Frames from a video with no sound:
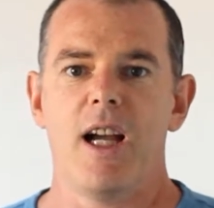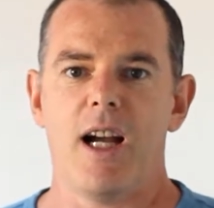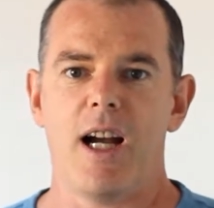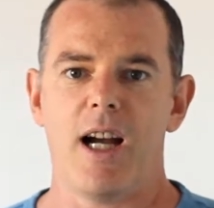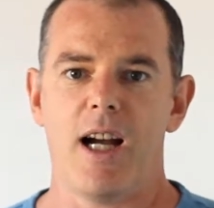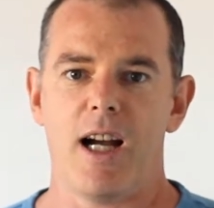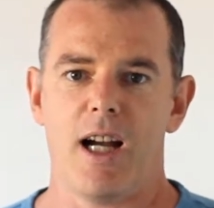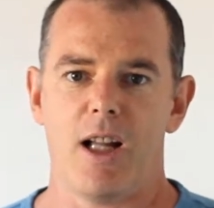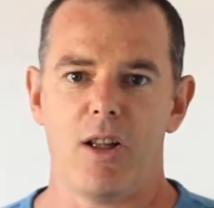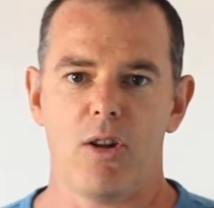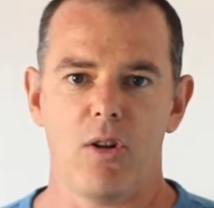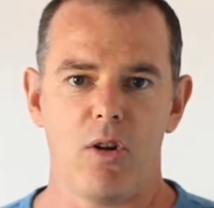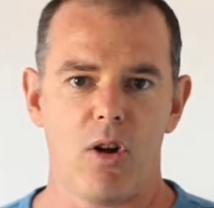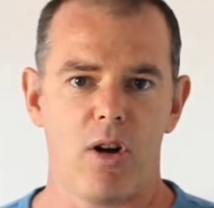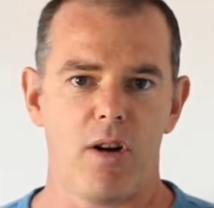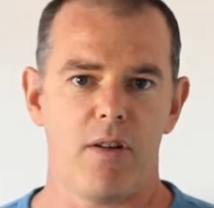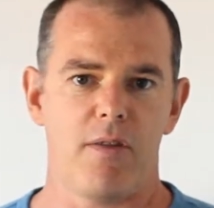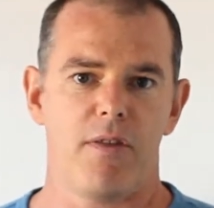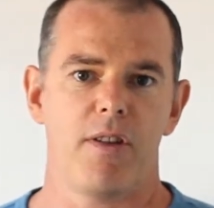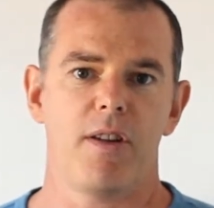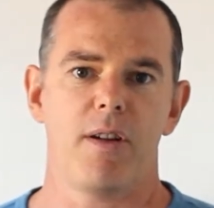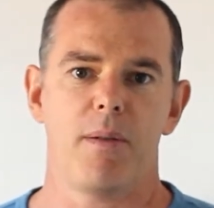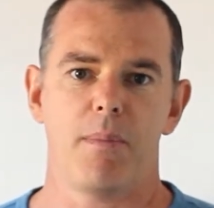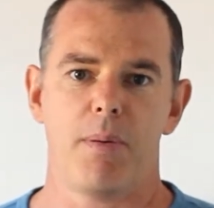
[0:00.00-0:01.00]
a lot
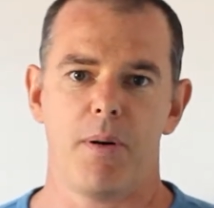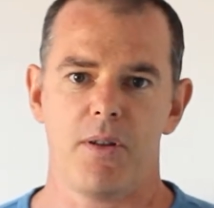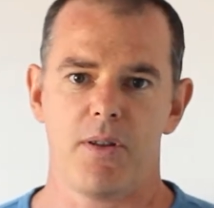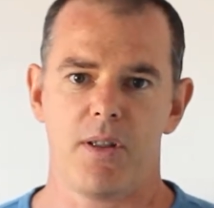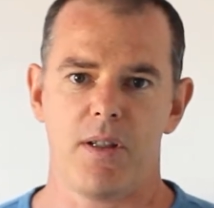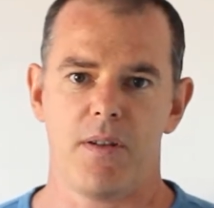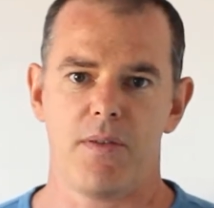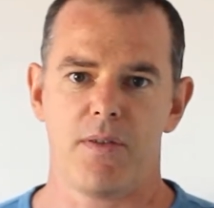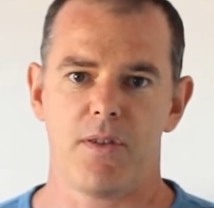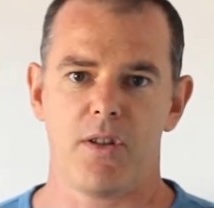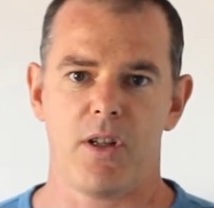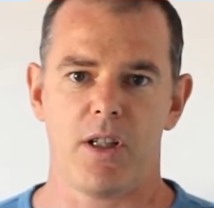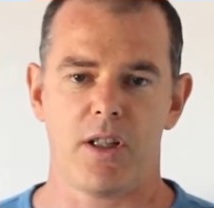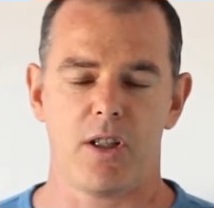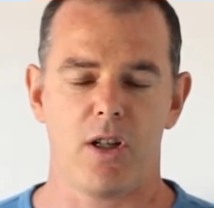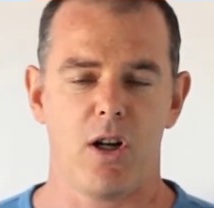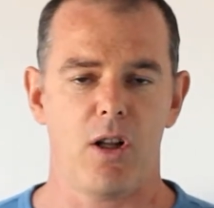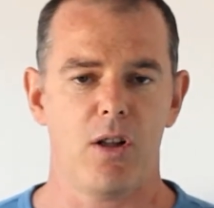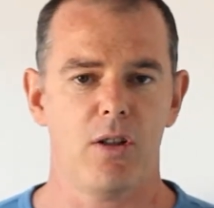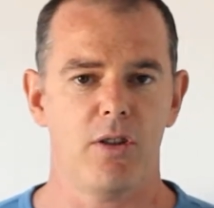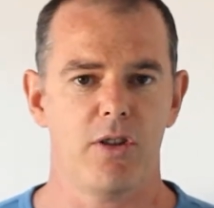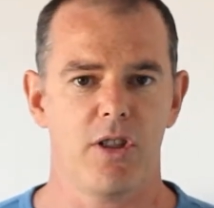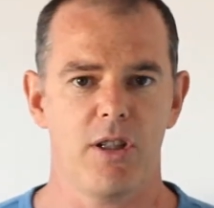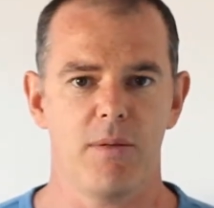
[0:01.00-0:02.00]
of the positive
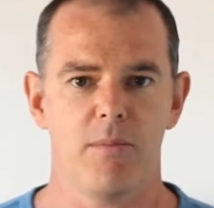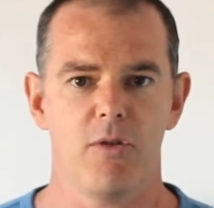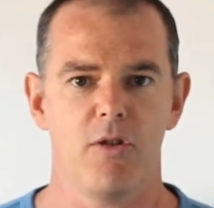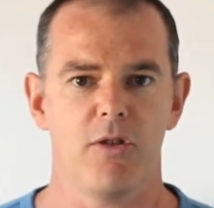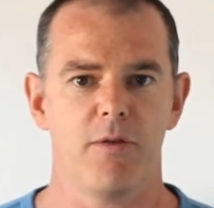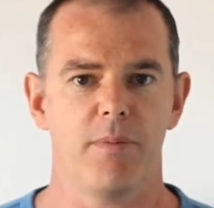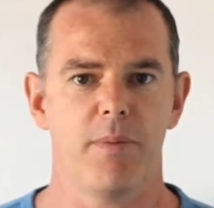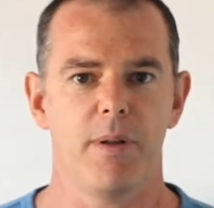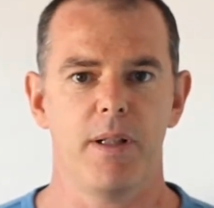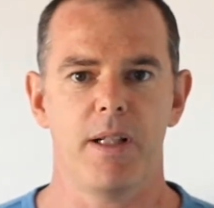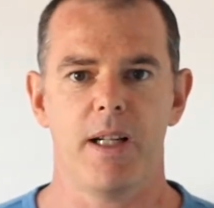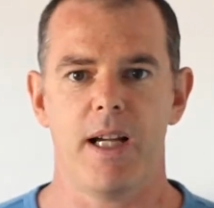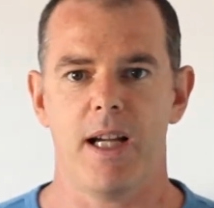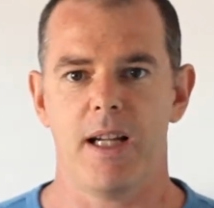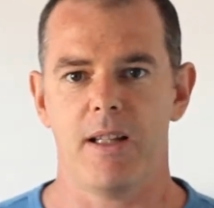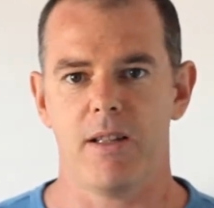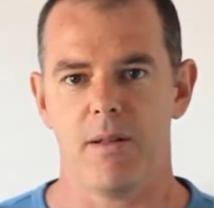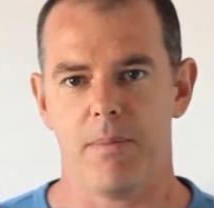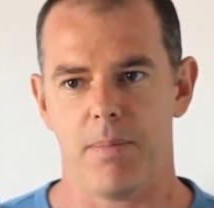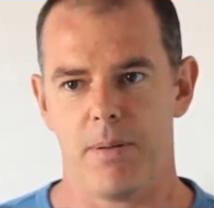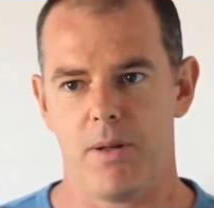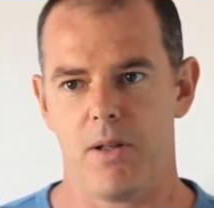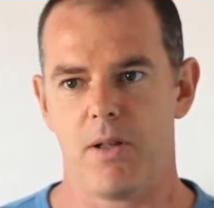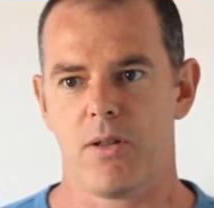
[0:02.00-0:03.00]
psychology movement and
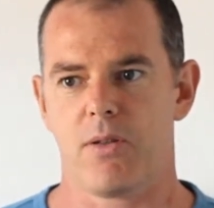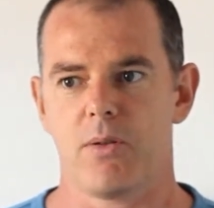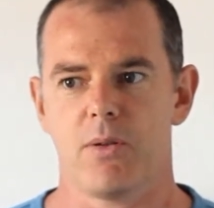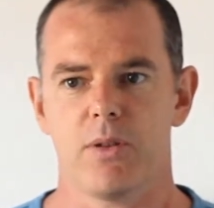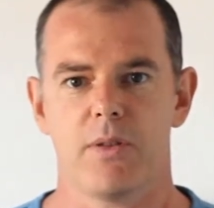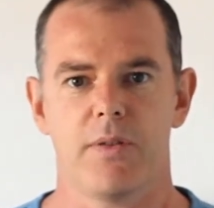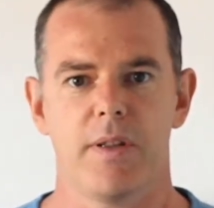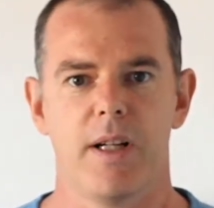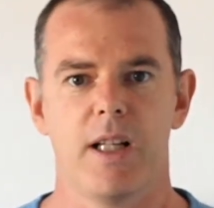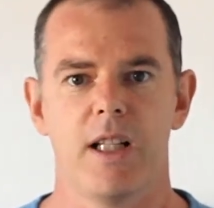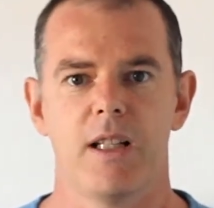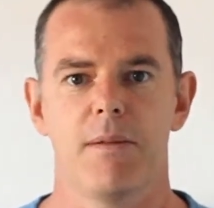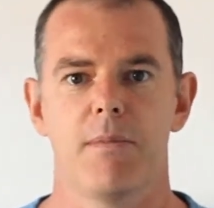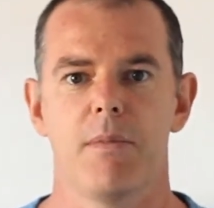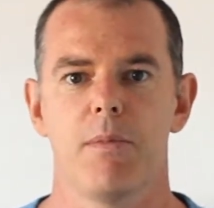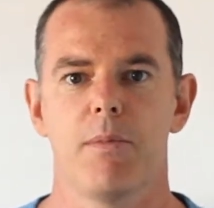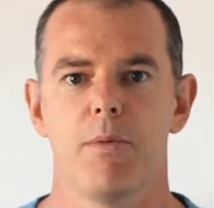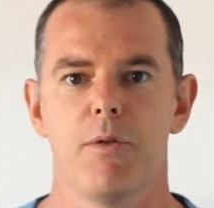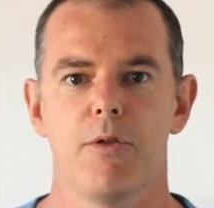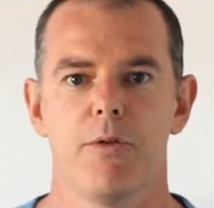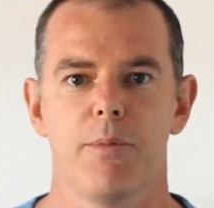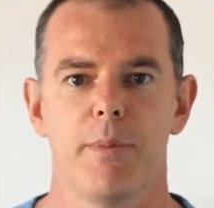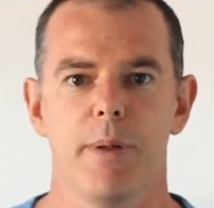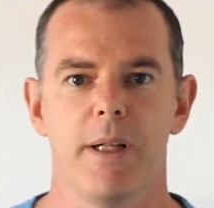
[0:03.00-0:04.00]
the personal development
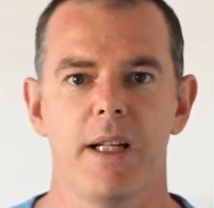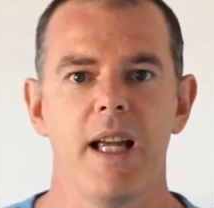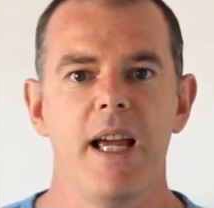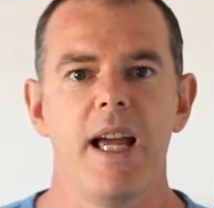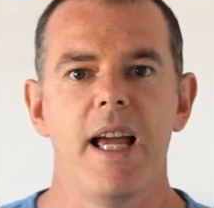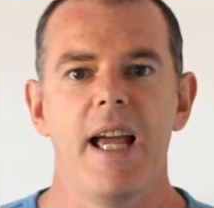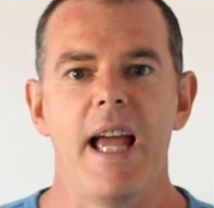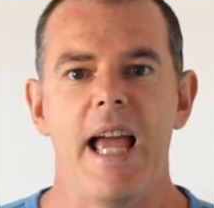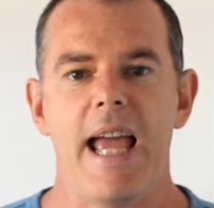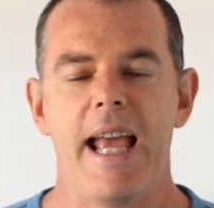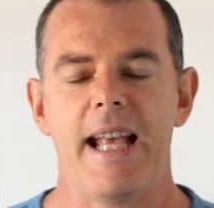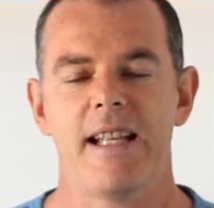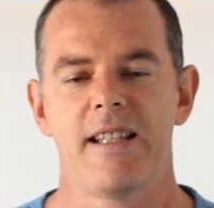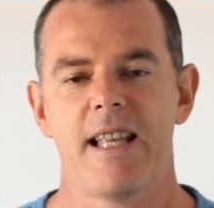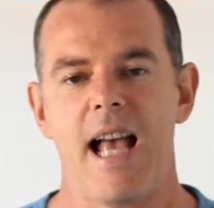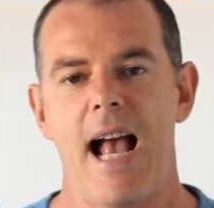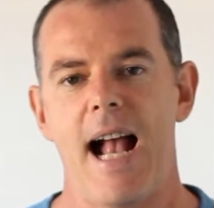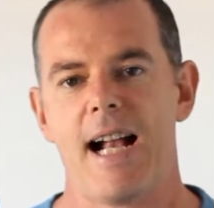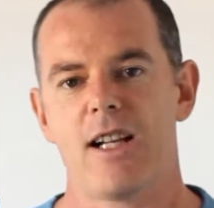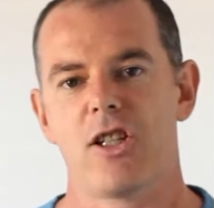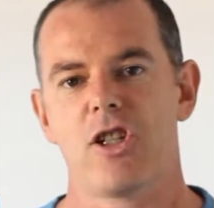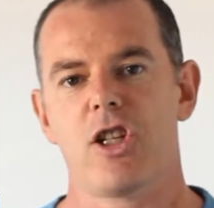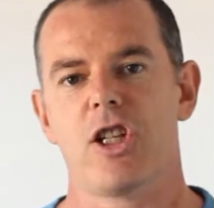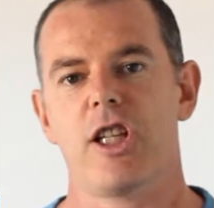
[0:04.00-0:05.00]
movement is
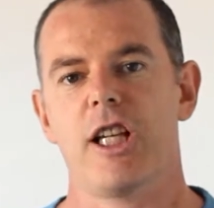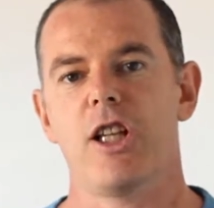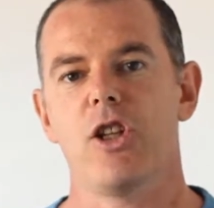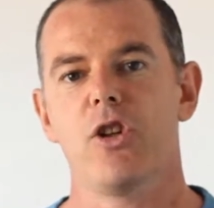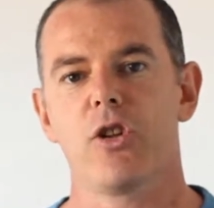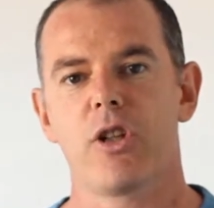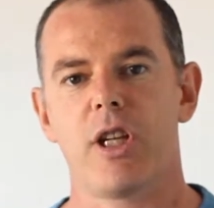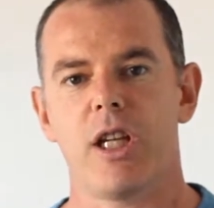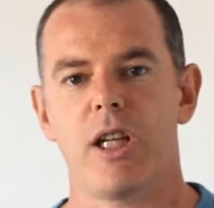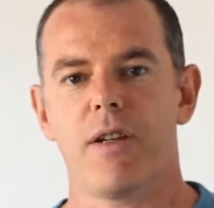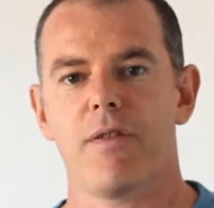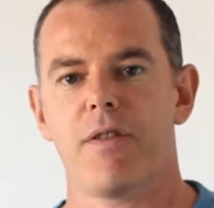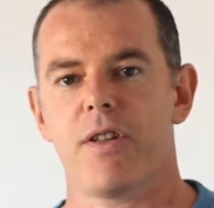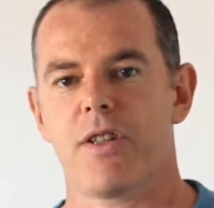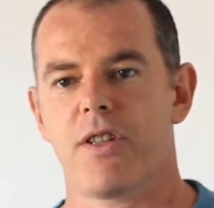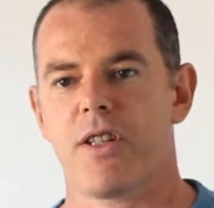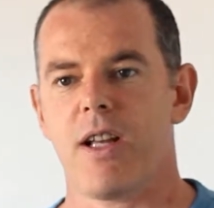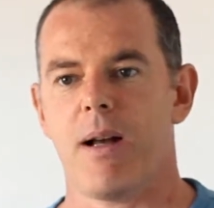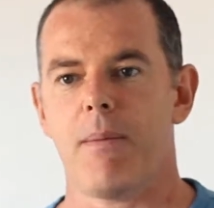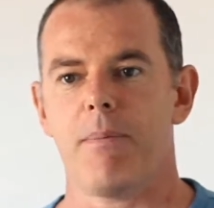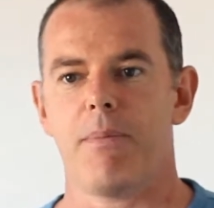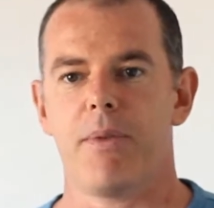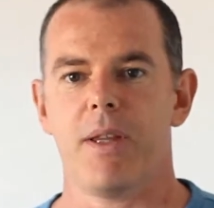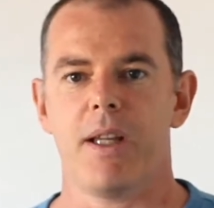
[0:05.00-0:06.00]
actually looking for
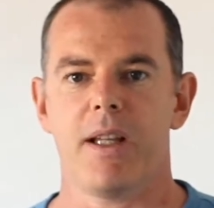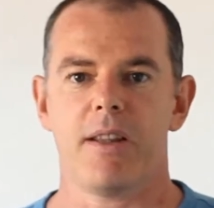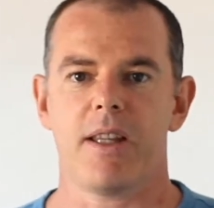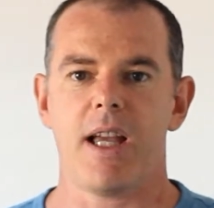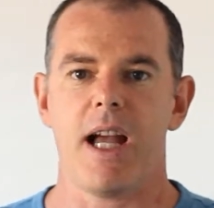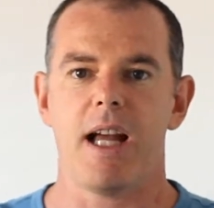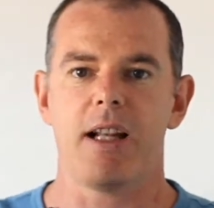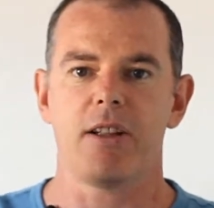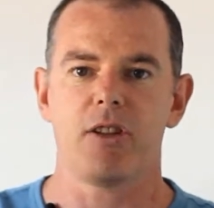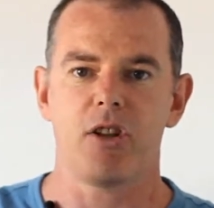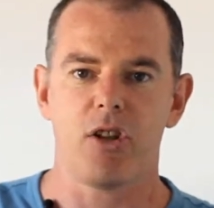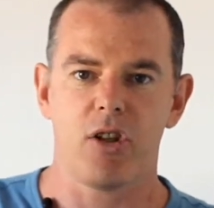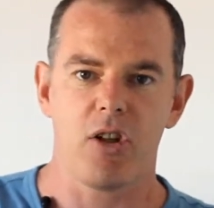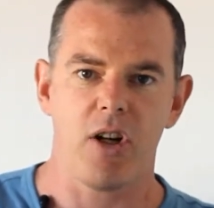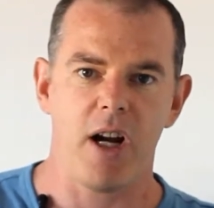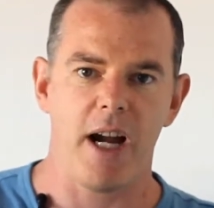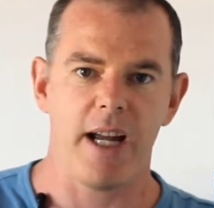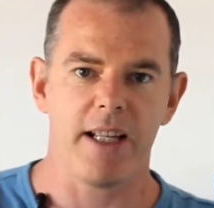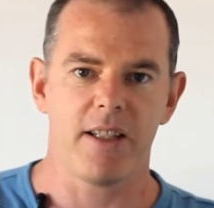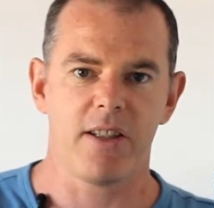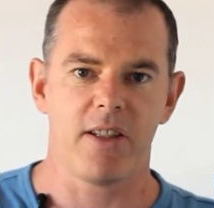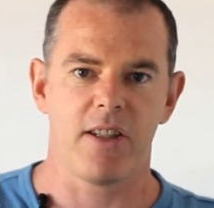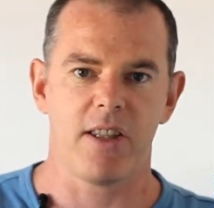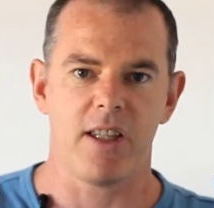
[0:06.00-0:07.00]
something that
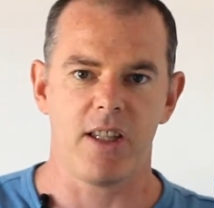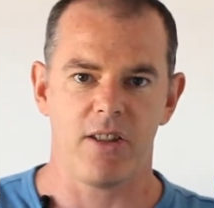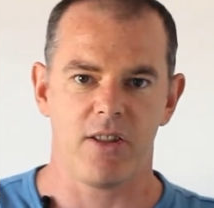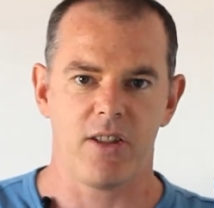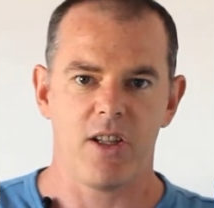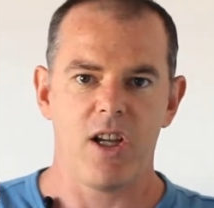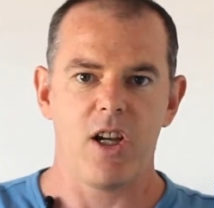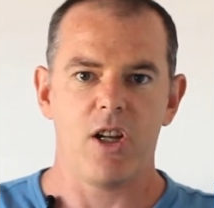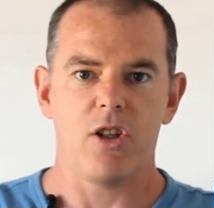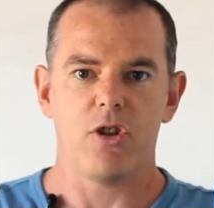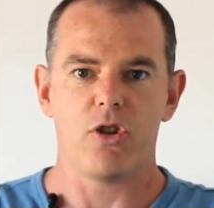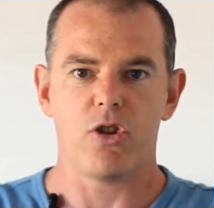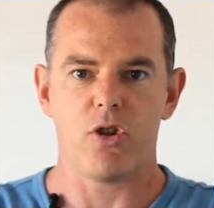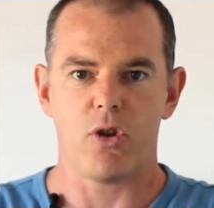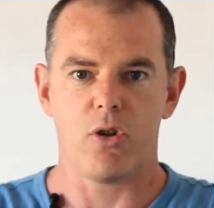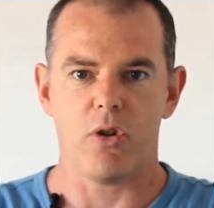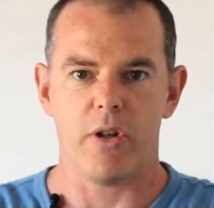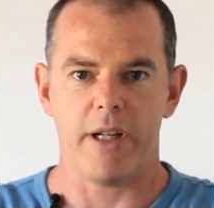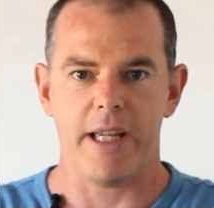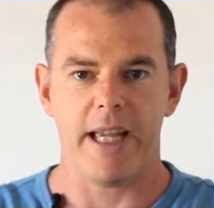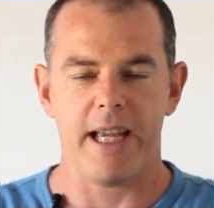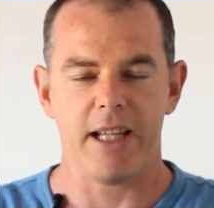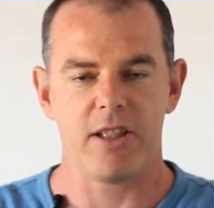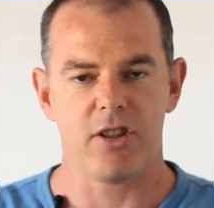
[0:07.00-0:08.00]
creates this
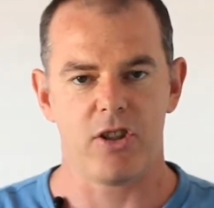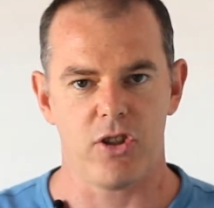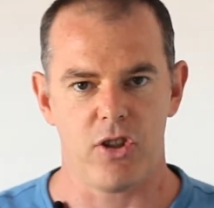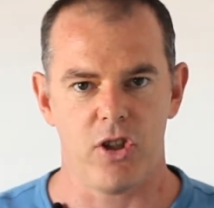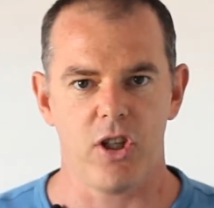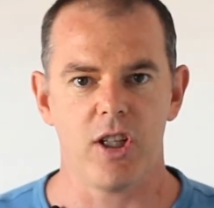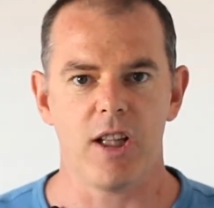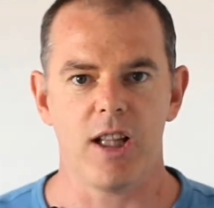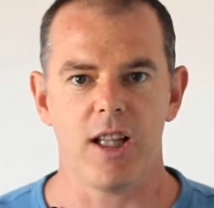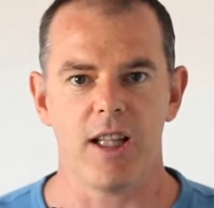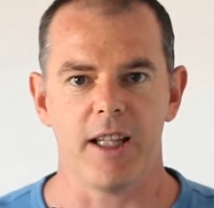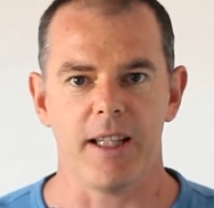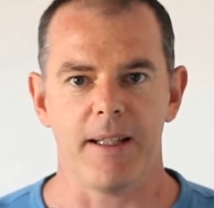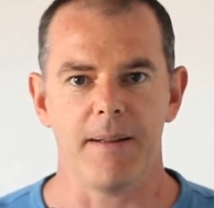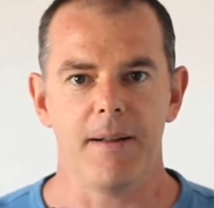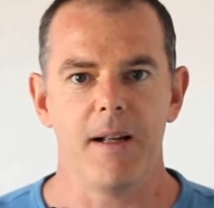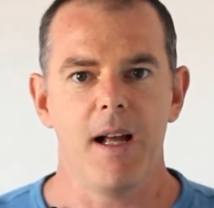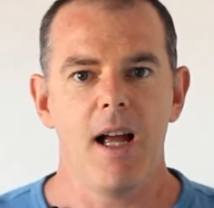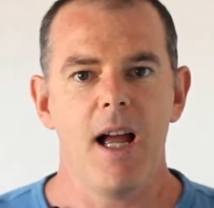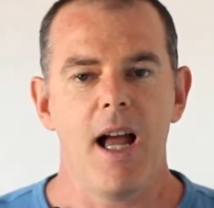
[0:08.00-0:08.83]
joy externally.